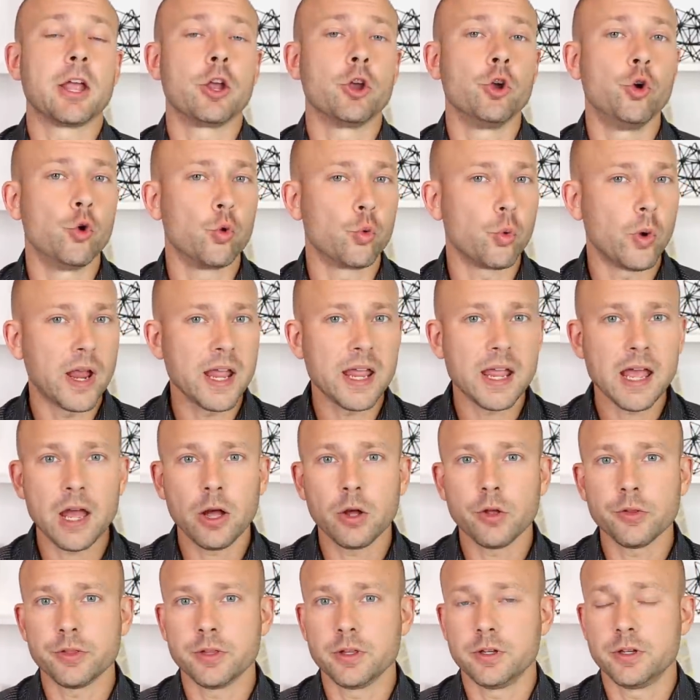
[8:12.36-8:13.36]
a great
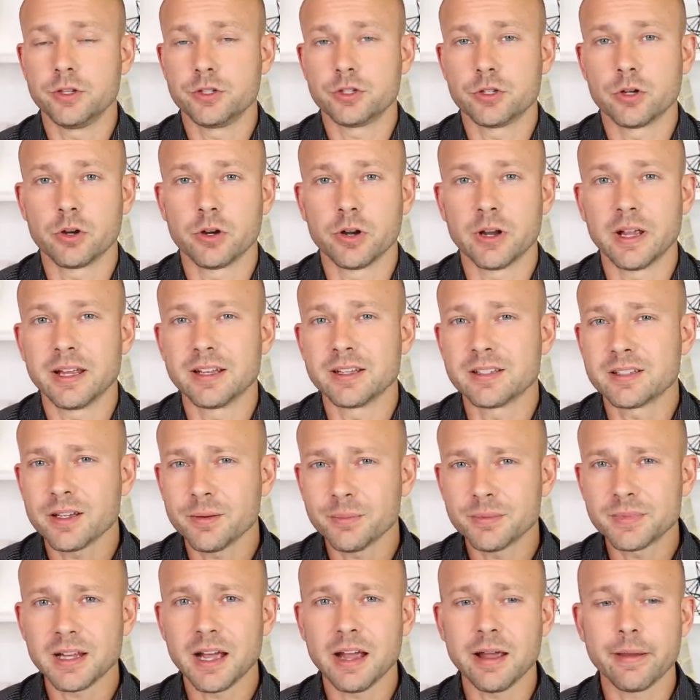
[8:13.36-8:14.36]
healthy dessert and
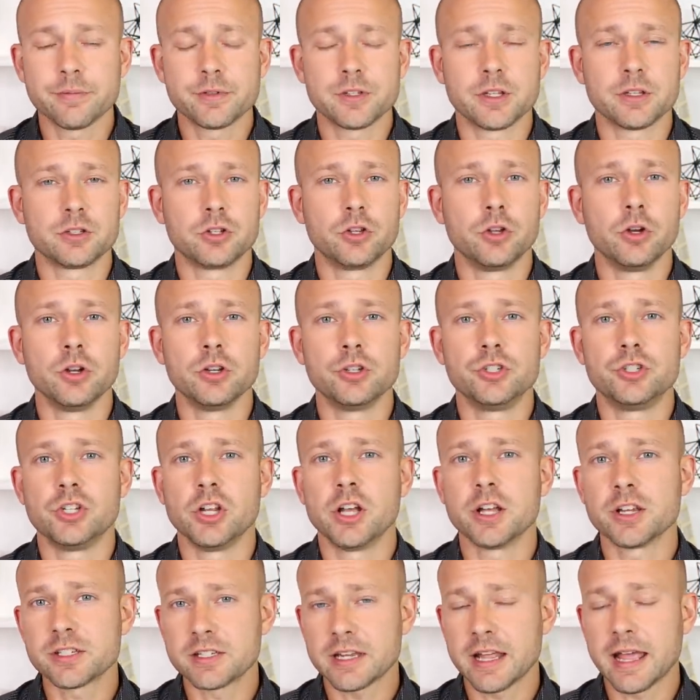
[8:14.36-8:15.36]
sometimes it's good
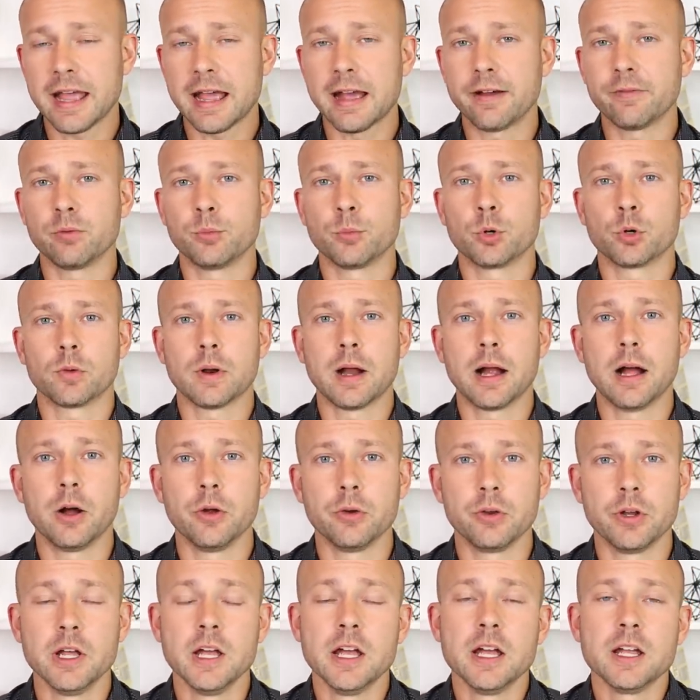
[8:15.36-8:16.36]
just to have them
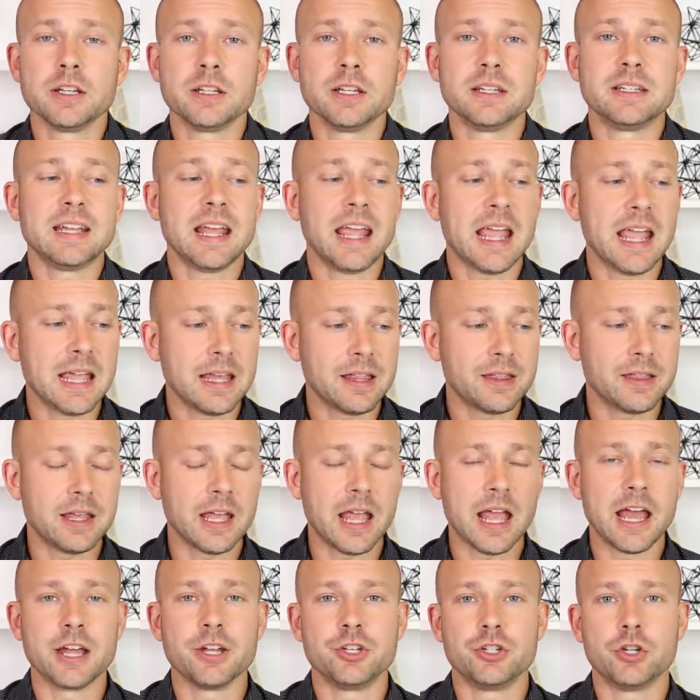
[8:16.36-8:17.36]
around to take
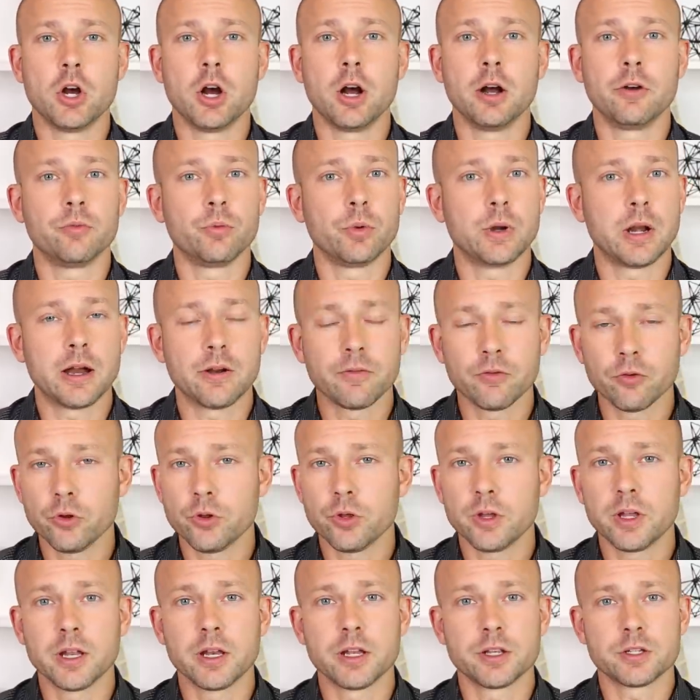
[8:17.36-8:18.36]
the edge off whenever
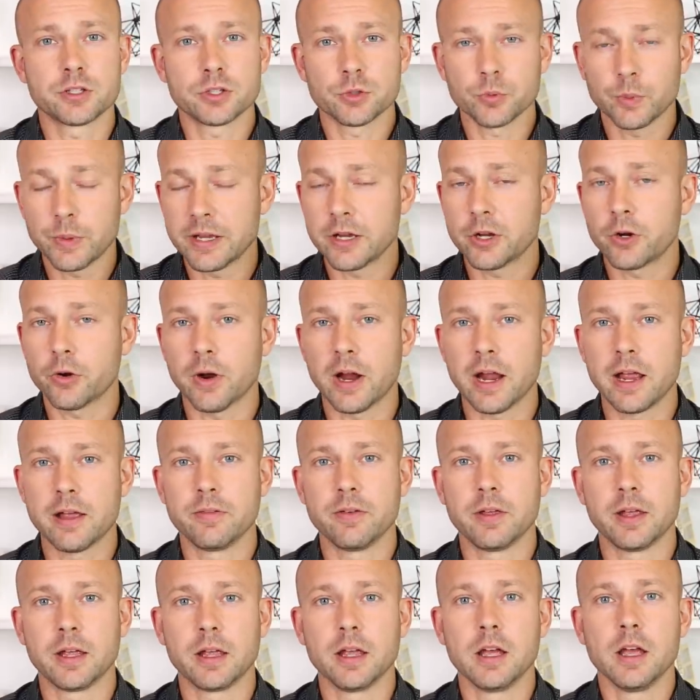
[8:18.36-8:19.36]
you get a sweet
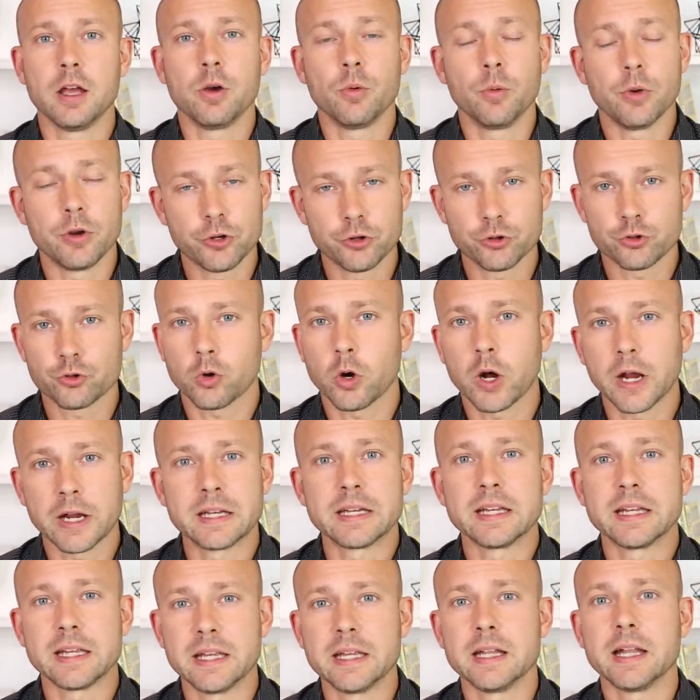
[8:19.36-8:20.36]
craving when you're
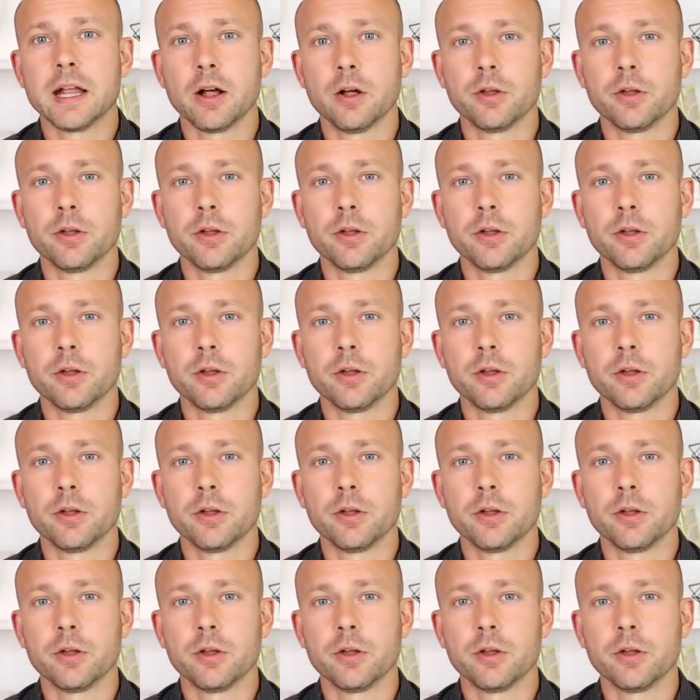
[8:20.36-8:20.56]
trying to eat